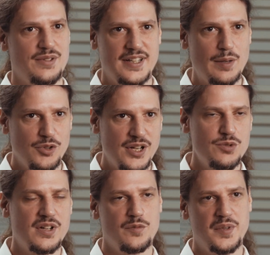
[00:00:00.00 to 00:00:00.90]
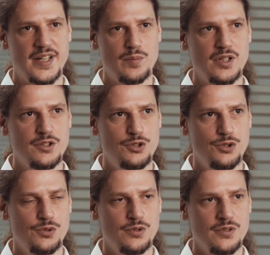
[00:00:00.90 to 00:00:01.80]
With AWS, we have been able
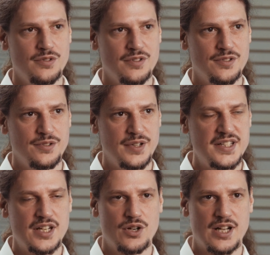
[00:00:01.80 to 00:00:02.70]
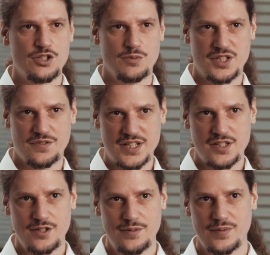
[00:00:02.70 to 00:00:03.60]
to reach our customers
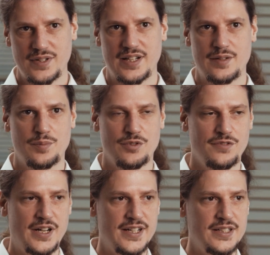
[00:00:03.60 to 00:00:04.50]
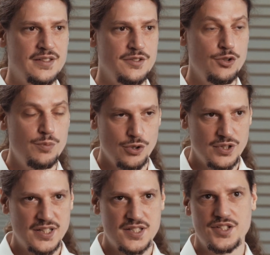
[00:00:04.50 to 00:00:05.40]
faster and provide new
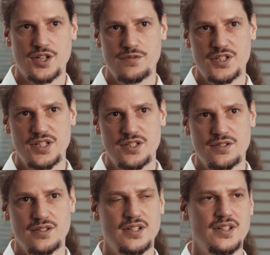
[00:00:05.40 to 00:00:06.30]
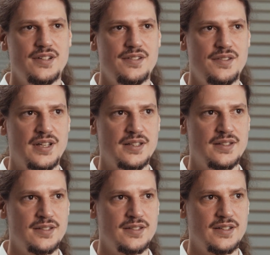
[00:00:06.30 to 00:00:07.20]
products and services that
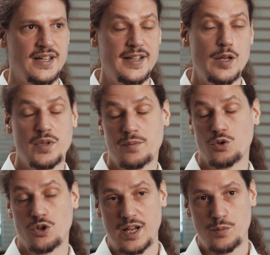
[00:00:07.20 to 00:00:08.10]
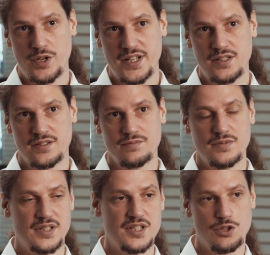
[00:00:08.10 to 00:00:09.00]
enable them to collaborate
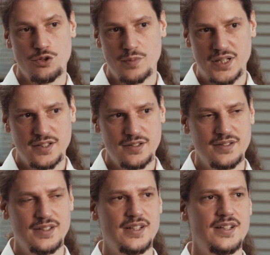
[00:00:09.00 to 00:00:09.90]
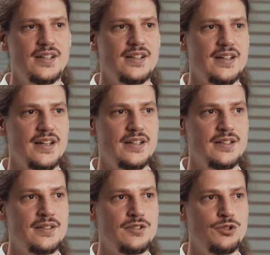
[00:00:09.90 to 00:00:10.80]
in a secure manner
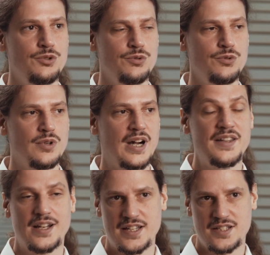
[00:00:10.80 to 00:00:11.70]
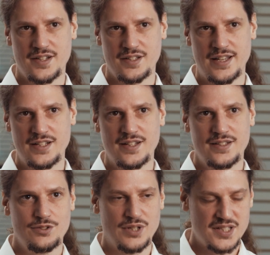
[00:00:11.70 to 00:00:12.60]
and to analyze their
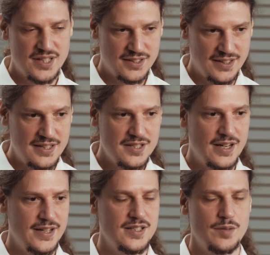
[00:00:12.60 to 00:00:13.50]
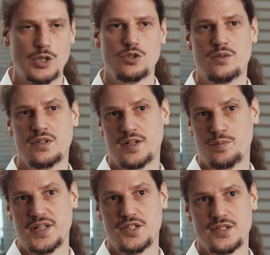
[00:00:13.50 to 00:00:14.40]
data to extract insights about
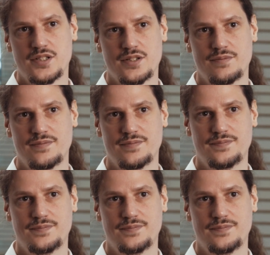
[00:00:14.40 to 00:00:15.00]
their patients.